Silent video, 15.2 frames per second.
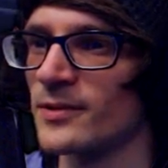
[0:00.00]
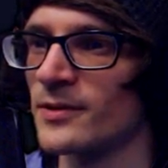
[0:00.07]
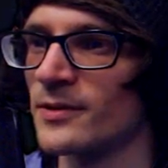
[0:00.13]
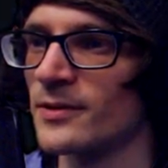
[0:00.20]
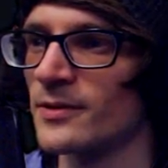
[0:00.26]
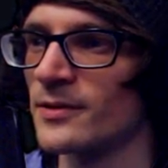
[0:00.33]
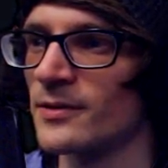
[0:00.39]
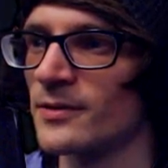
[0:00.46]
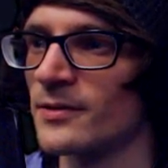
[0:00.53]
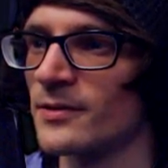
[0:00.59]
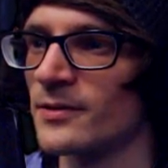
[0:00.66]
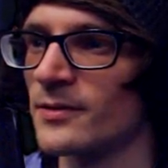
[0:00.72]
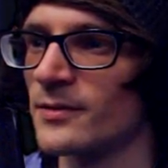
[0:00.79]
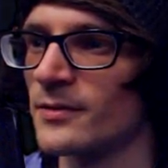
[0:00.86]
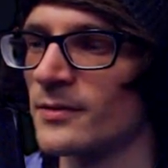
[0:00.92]

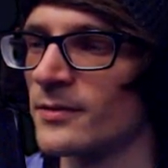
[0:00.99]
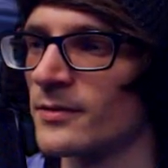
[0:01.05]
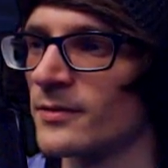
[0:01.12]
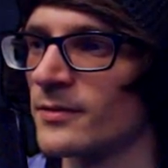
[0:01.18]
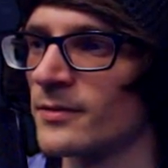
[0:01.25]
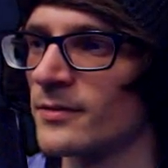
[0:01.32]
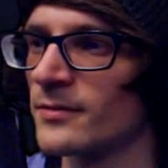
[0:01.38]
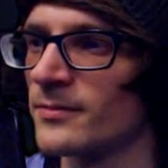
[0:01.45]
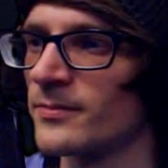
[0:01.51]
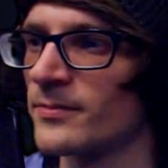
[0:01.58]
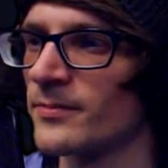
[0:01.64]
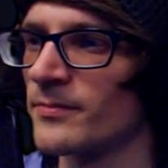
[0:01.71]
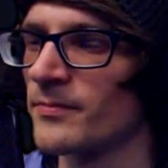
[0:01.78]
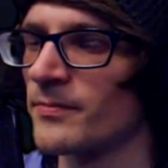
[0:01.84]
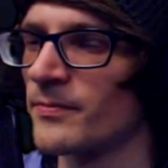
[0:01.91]

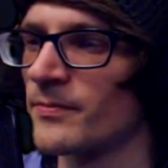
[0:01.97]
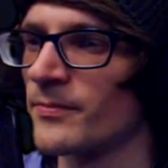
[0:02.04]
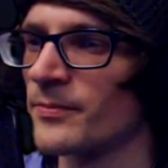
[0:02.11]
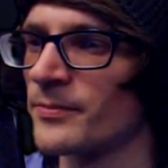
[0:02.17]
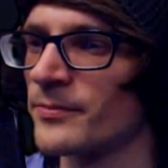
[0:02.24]
Nothing is said.